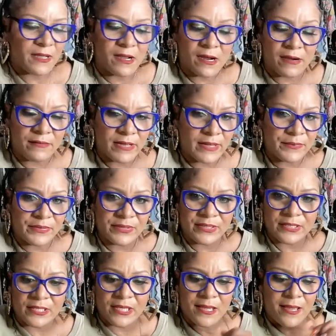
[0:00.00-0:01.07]

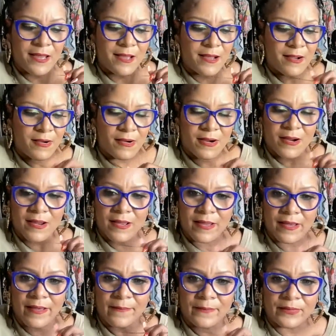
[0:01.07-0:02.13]
RIP,
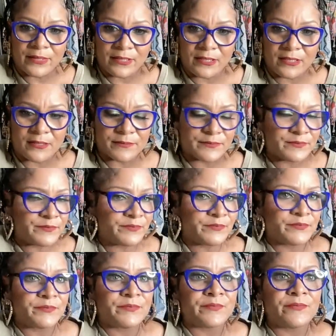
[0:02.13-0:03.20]
RIP.
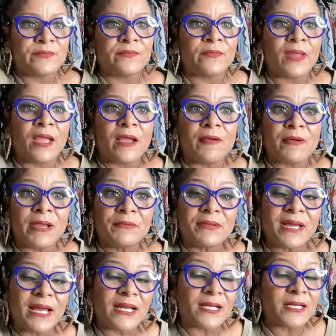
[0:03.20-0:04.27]
All right, we got a